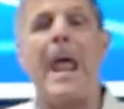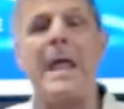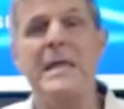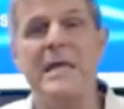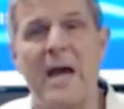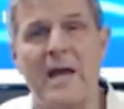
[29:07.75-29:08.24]

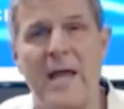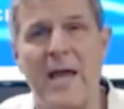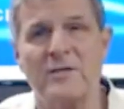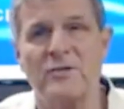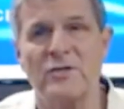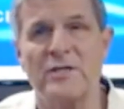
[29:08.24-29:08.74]
any kind of
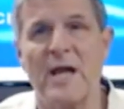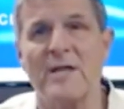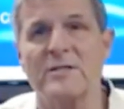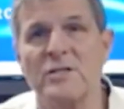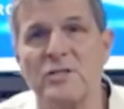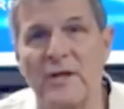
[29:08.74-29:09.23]

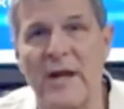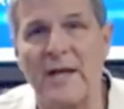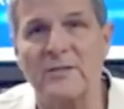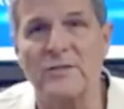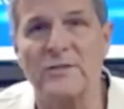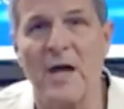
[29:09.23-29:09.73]
exercise is good
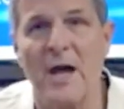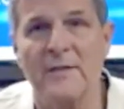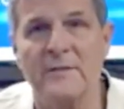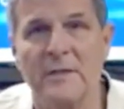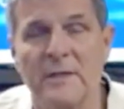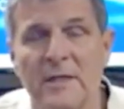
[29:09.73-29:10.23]

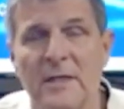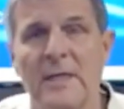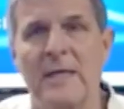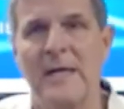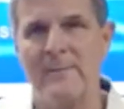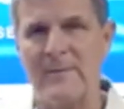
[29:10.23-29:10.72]
exercise,
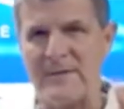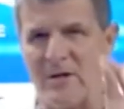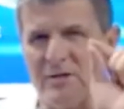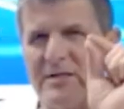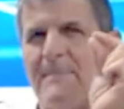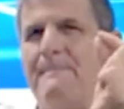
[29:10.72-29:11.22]
but
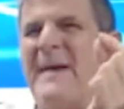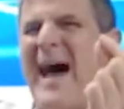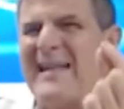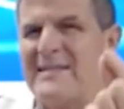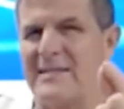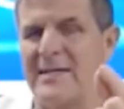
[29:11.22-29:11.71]
there's the
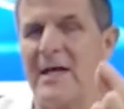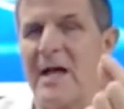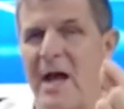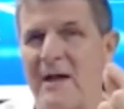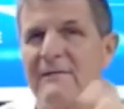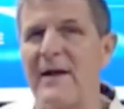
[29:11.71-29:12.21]
best
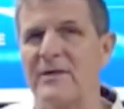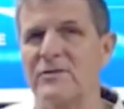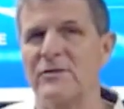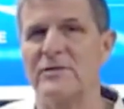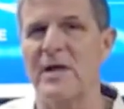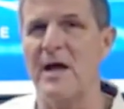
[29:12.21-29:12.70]
kind of
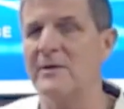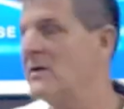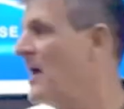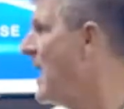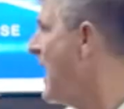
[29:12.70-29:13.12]
exercise.